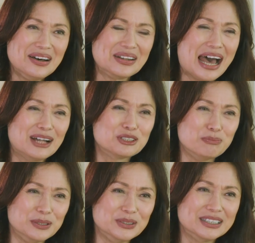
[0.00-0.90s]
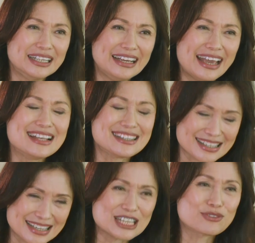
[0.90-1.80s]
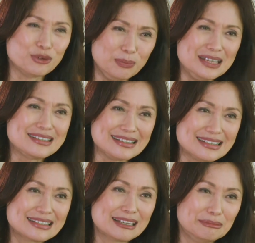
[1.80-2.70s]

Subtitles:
on how to build a successful business?